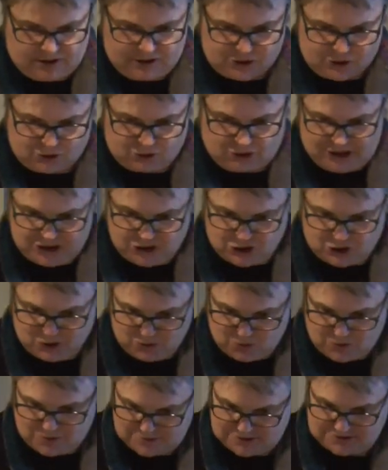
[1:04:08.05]
a stranger
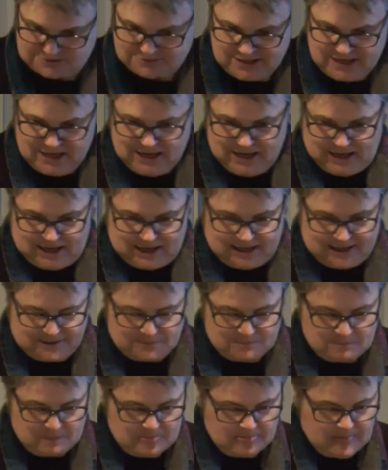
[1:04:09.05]
woman.
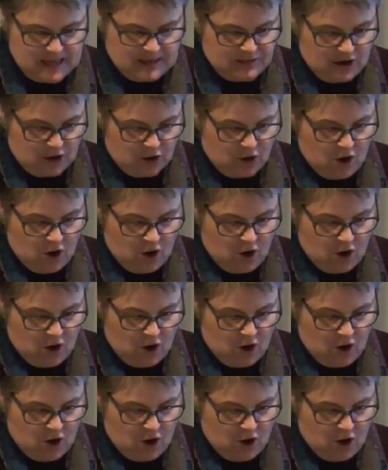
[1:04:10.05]
Um, they're